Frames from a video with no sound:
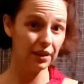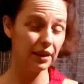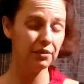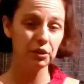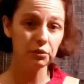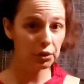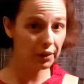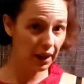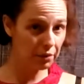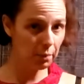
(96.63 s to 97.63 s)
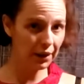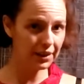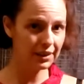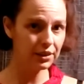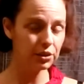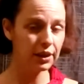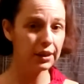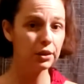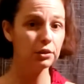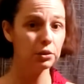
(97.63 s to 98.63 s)
If you don't have a martini
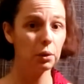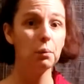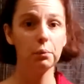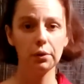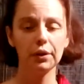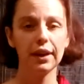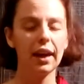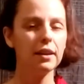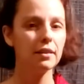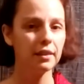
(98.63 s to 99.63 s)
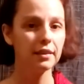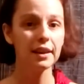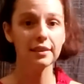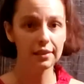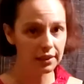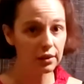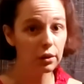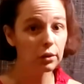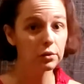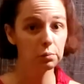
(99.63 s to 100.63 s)
shaker, don't worry. Anything that
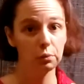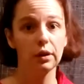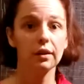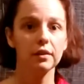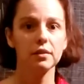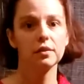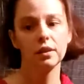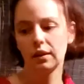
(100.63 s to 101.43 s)
seals works.